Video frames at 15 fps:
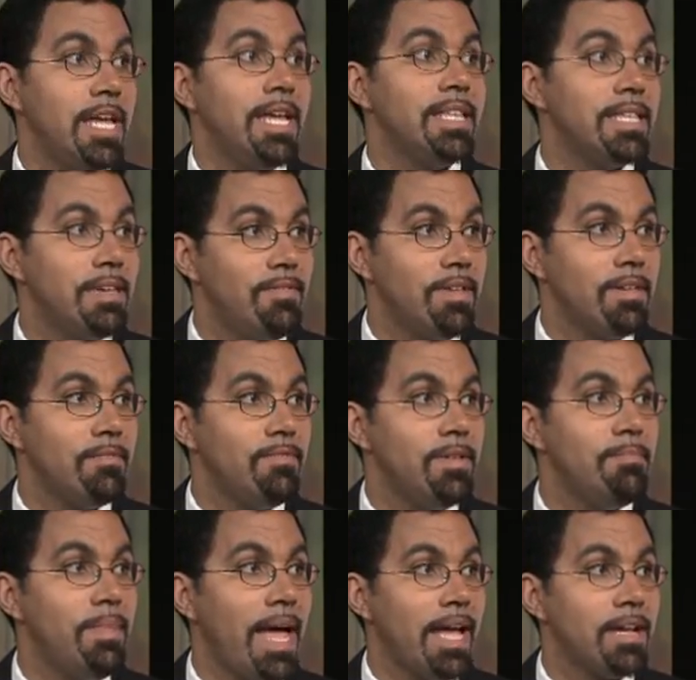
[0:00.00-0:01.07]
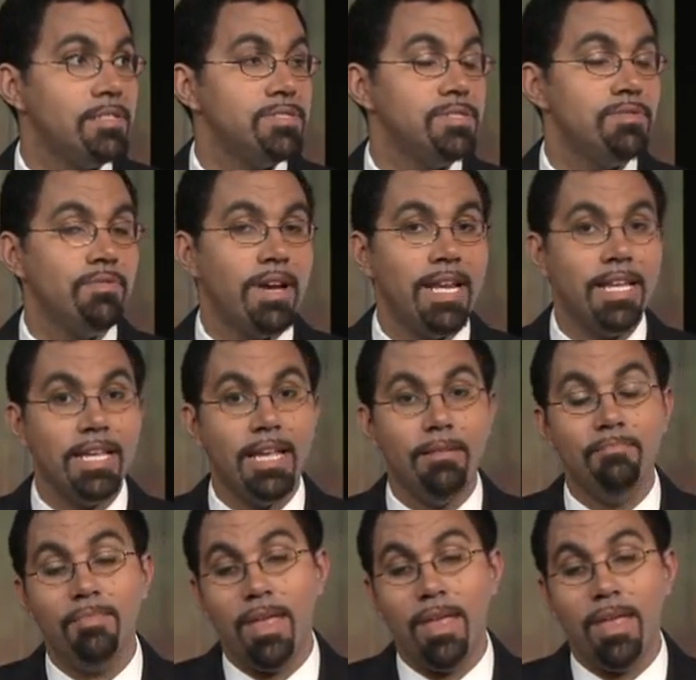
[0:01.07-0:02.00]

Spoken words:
and giving feedback on student writing.